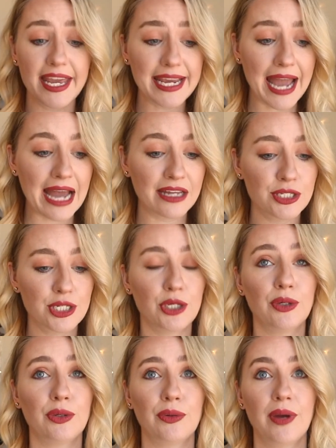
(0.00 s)
They had
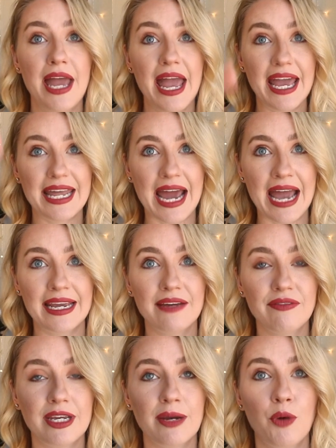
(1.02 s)
to, and I
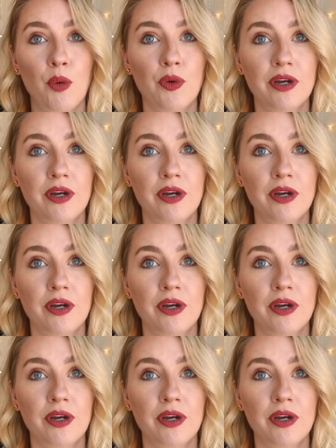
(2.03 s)
gave them